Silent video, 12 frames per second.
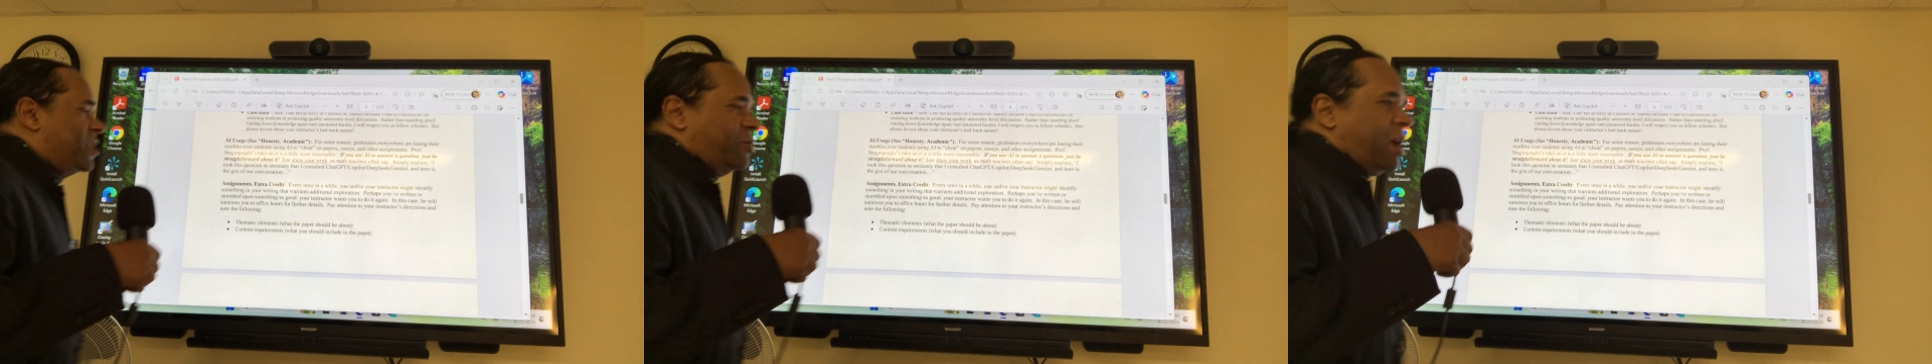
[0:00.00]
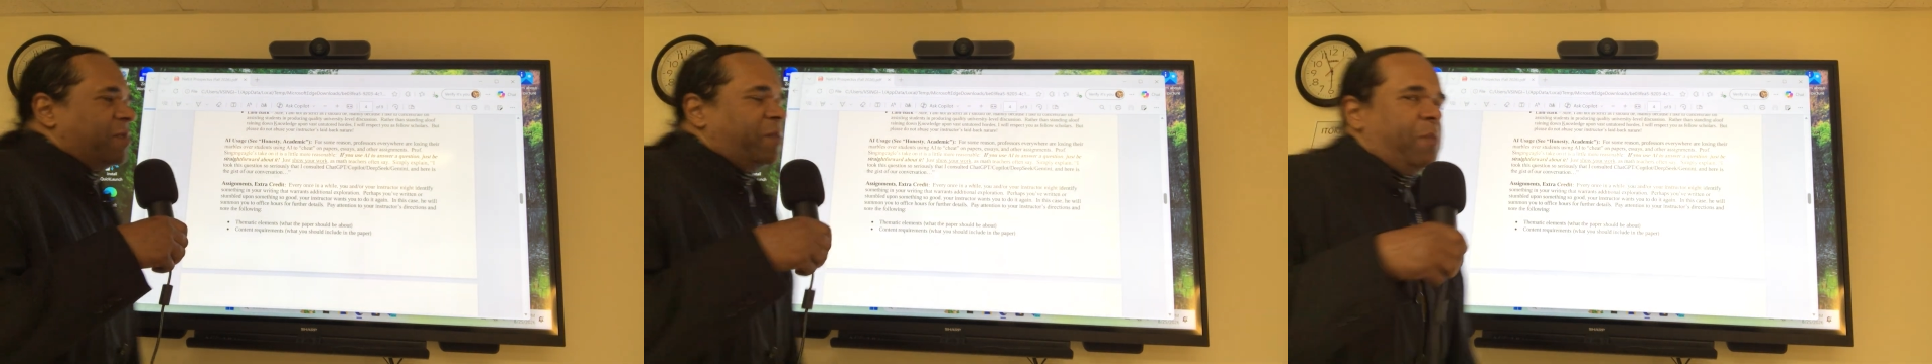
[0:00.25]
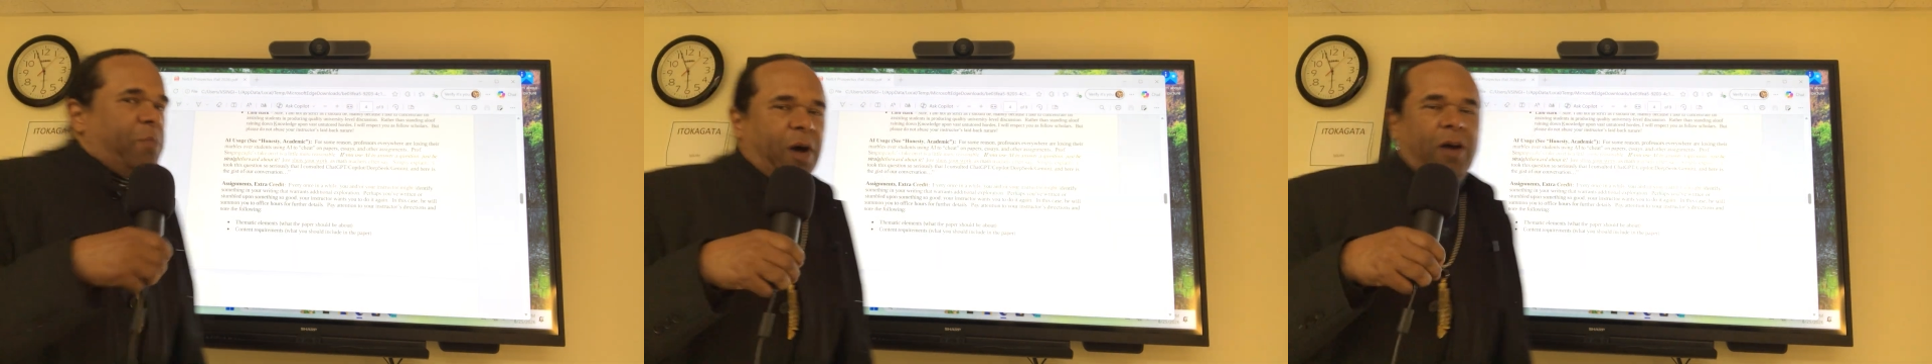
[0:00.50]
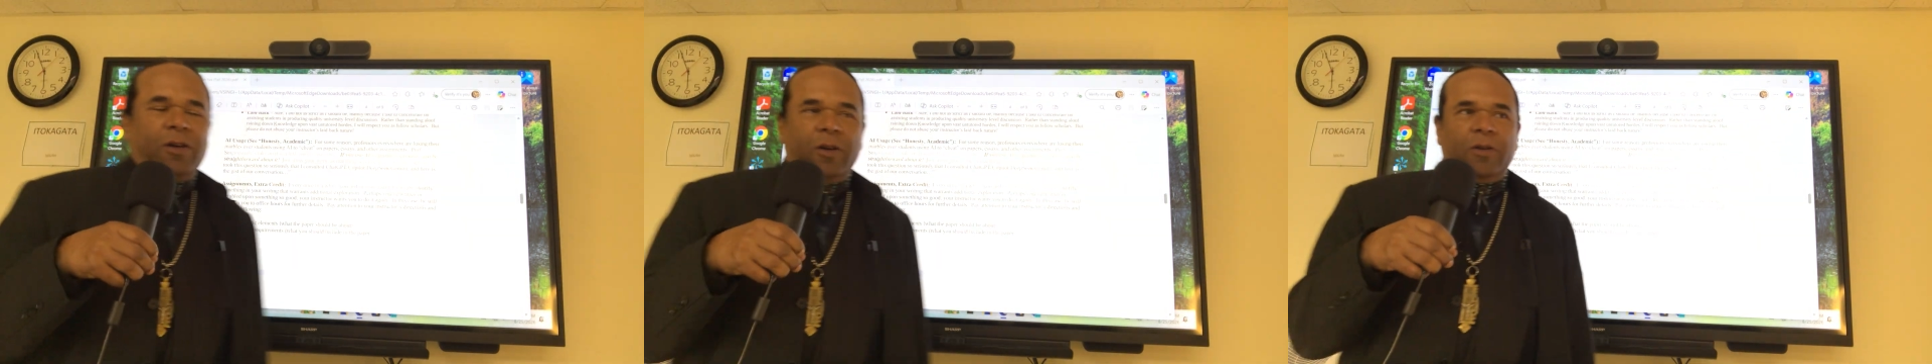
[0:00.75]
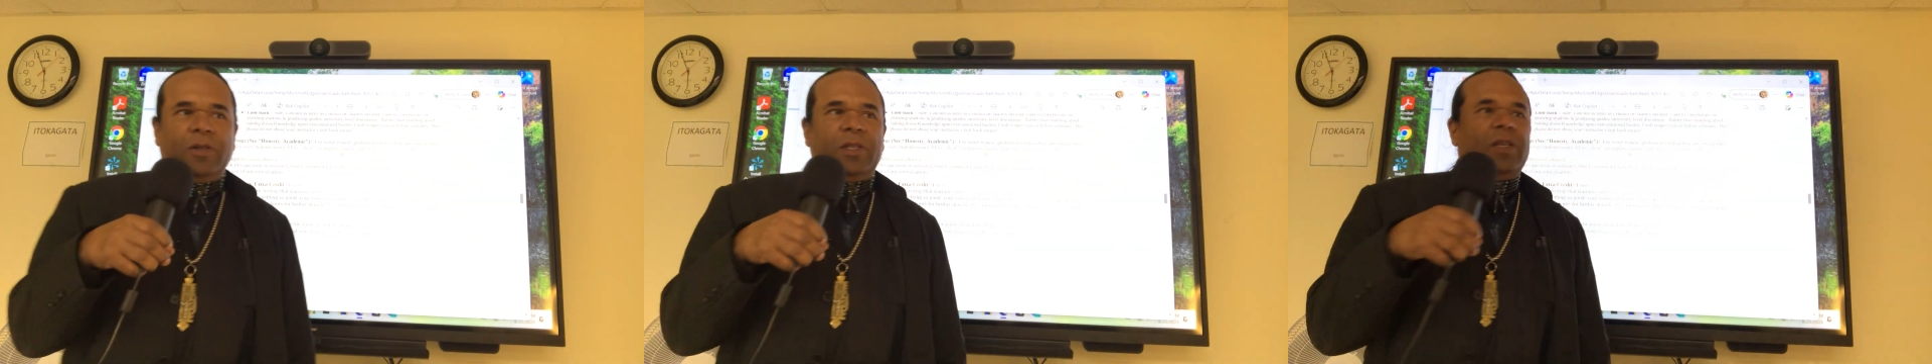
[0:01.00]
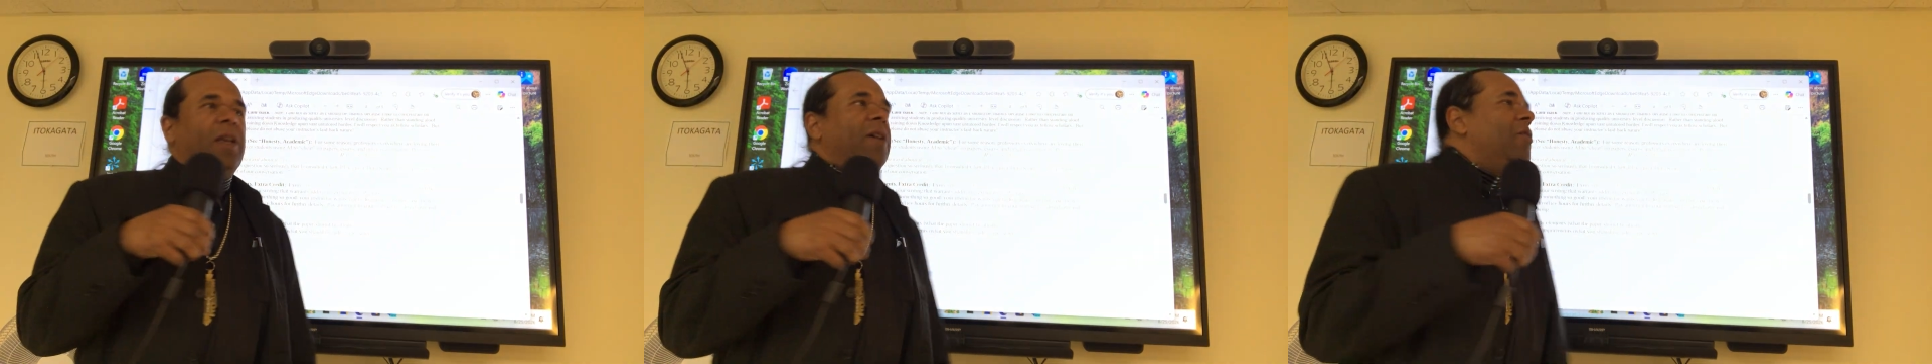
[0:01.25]
drives me bonkers.
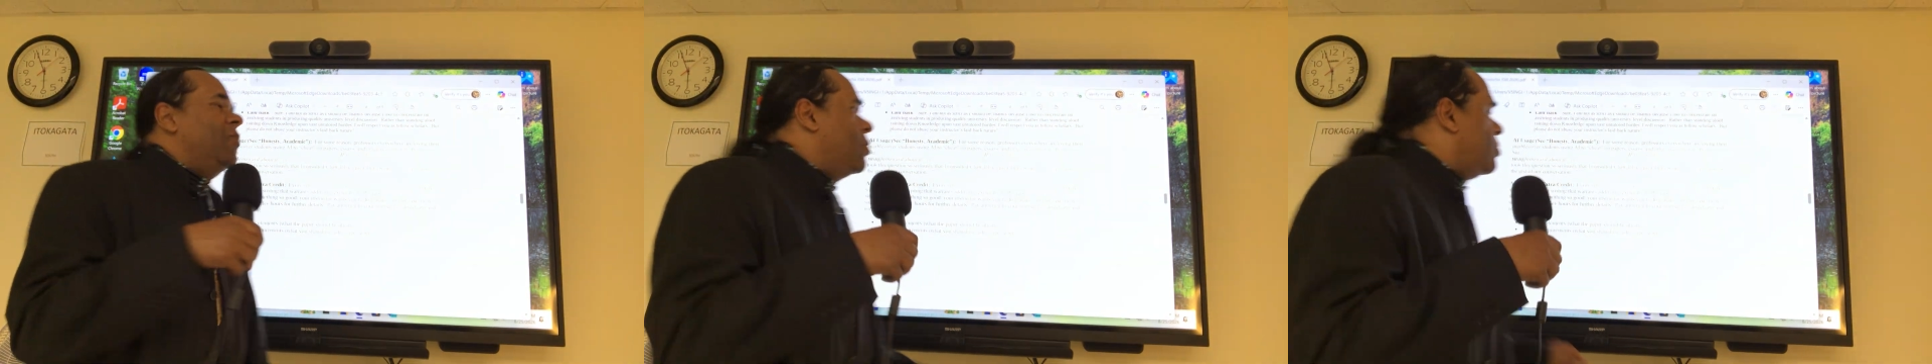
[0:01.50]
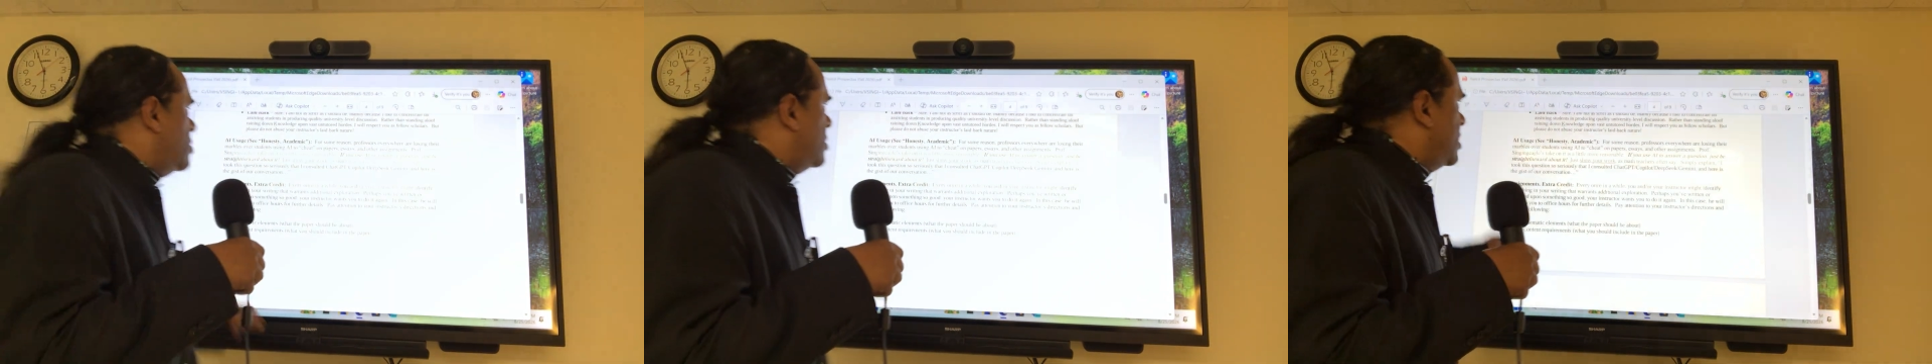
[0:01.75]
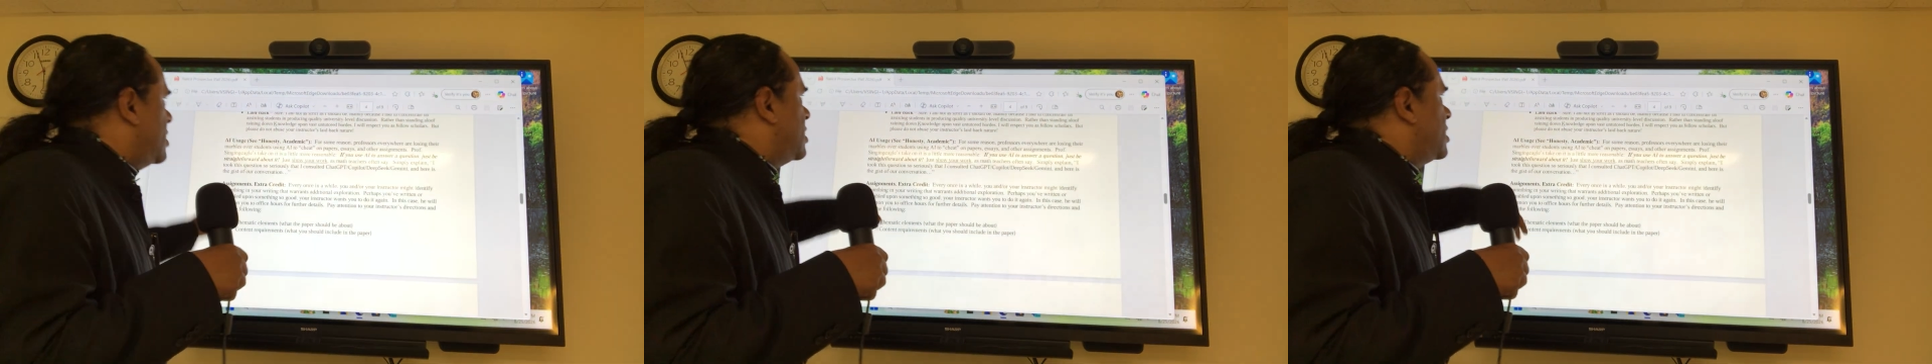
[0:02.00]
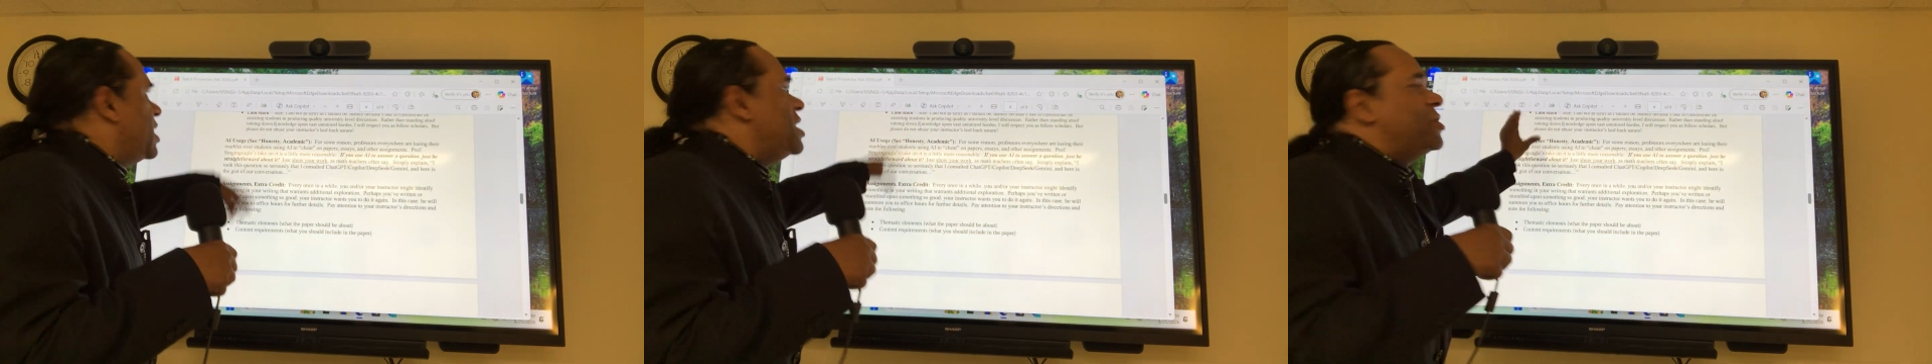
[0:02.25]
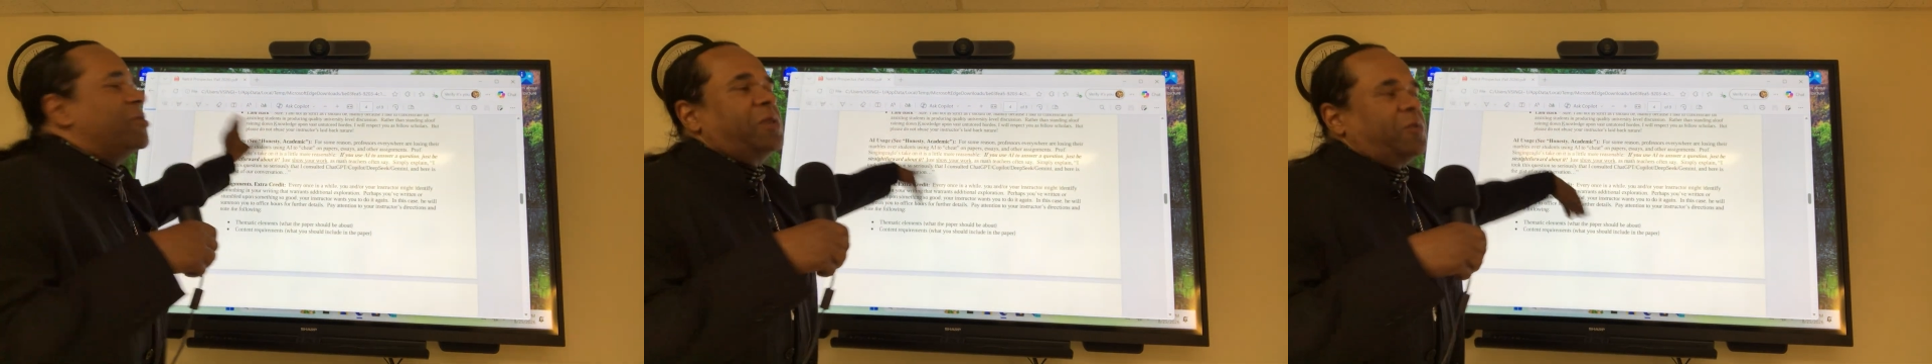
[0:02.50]
Teachers